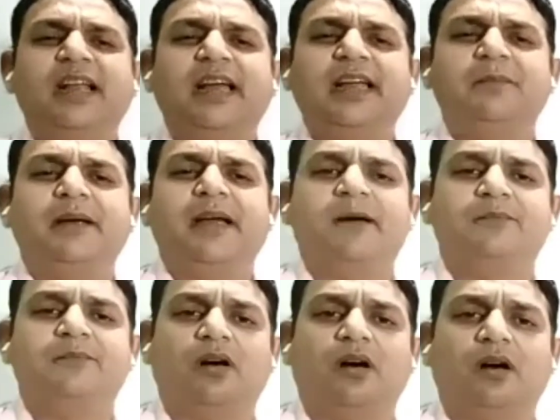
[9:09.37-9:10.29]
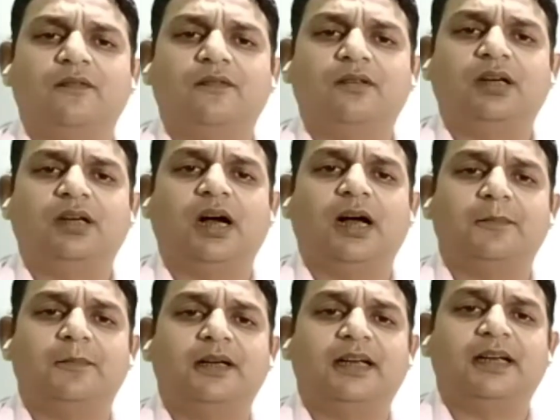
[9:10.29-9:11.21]
soda lime absorbs
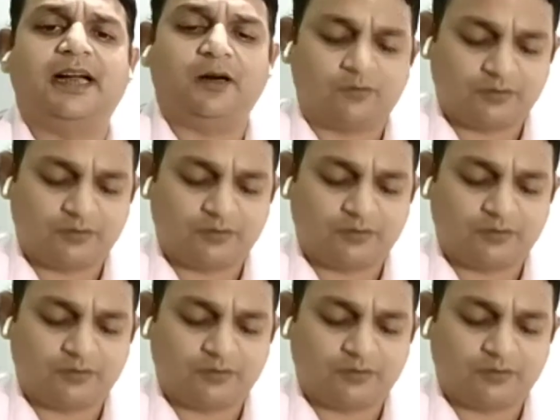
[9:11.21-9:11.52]
carbon